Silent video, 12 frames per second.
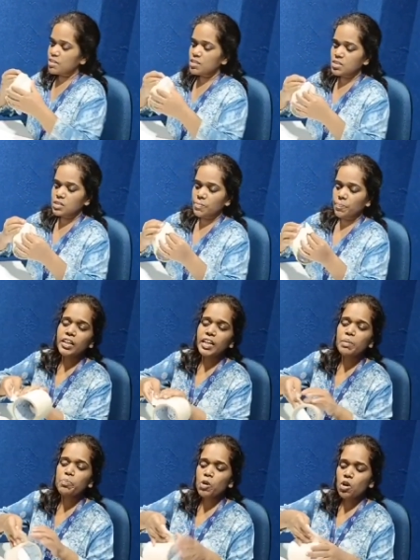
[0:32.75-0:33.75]
this
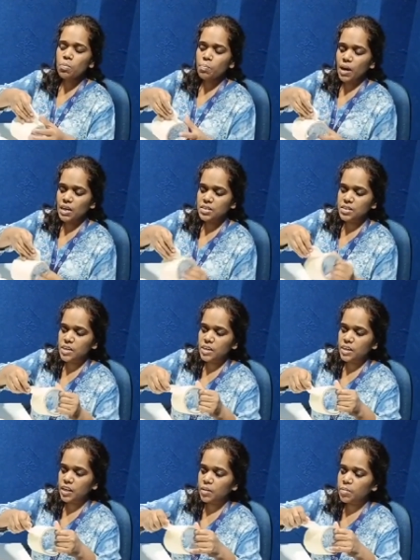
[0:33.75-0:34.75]
tape called
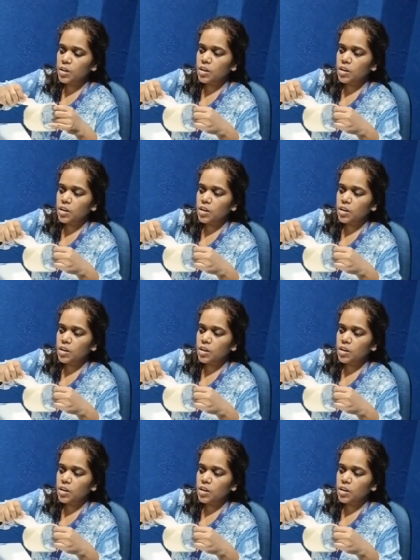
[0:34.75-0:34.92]
masking tape.